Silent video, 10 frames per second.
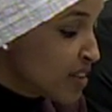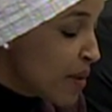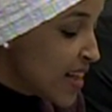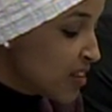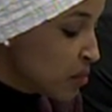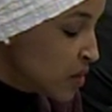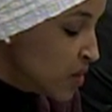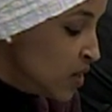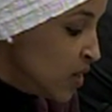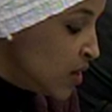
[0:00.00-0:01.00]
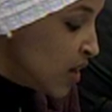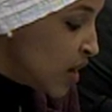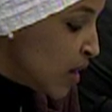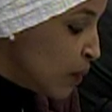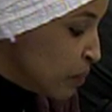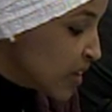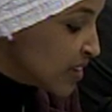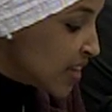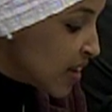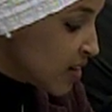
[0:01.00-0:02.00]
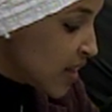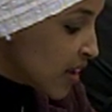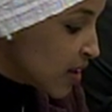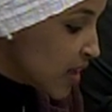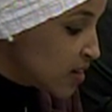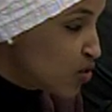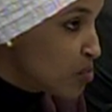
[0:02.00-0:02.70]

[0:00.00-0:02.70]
possible, because that gets